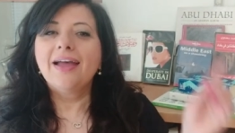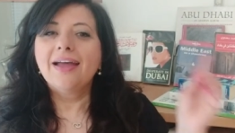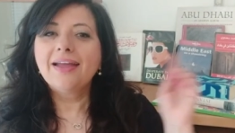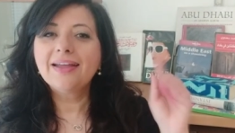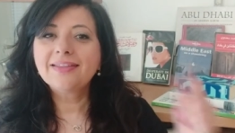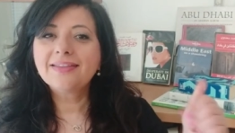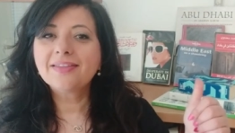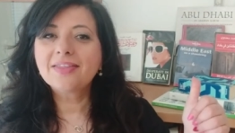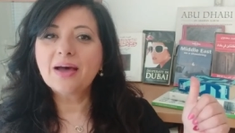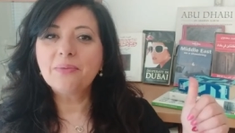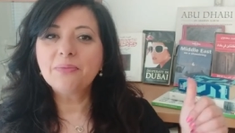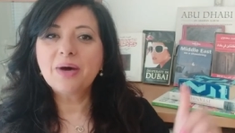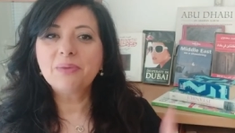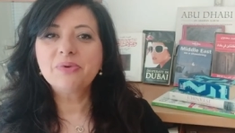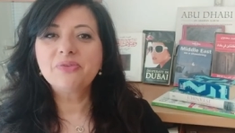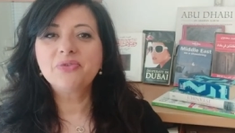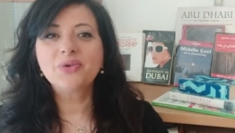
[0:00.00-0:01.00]
hit the thumb
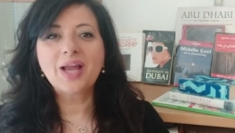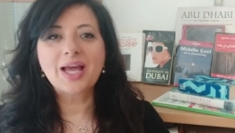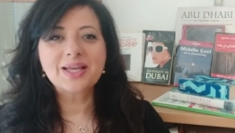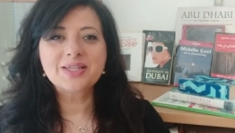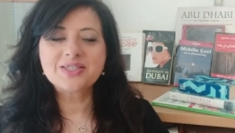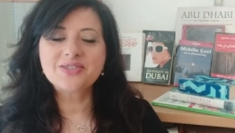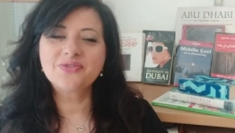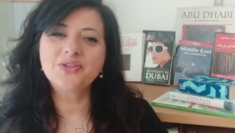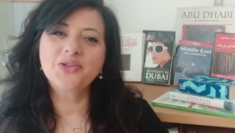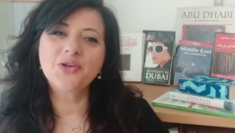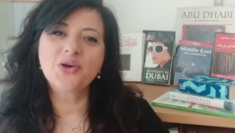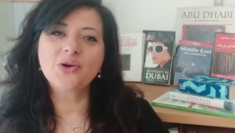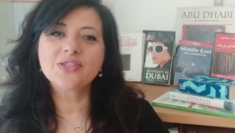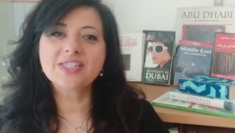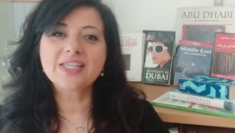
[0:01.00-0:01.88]
up if you like this video.